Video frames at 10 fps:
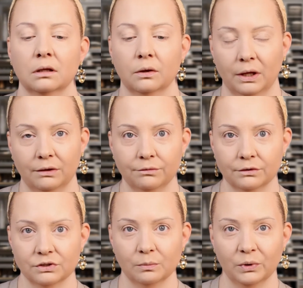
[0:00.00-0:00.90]
Okay,
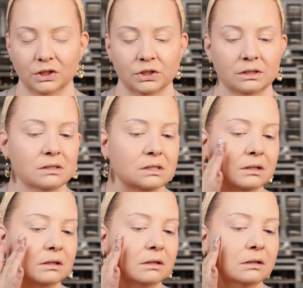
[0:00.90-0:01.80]
first impressions,
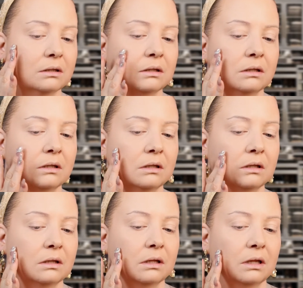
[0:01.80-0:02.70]

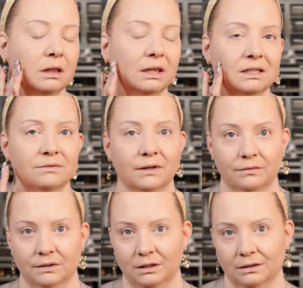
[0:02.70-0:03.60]
that's
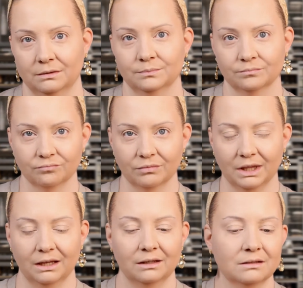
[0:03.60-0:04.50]
velvety.
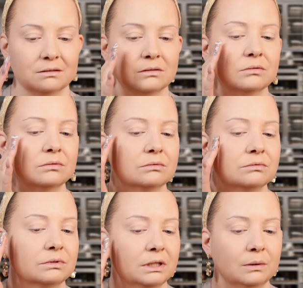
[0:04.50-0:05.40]
That is
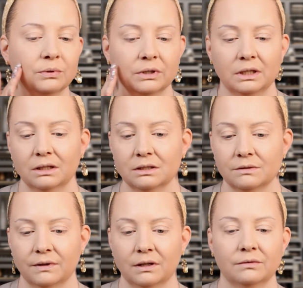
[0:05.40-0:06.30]
really pretty. It's
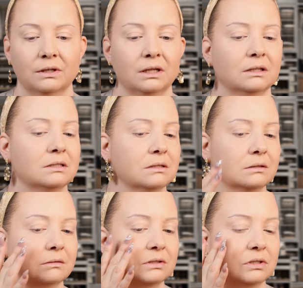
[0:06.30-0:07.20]
velvety, it's
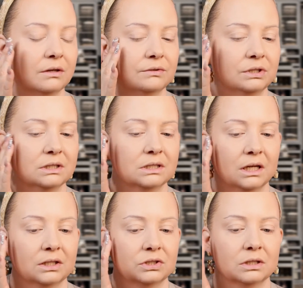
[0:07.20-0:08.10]
soft to the
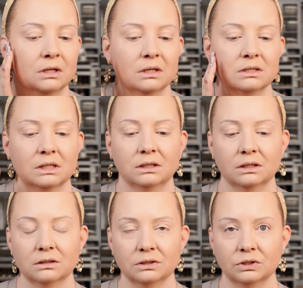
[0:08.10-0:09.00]
touch, it's a
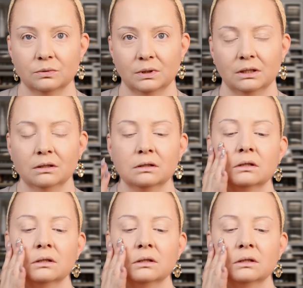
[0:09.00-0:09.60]
little dewy.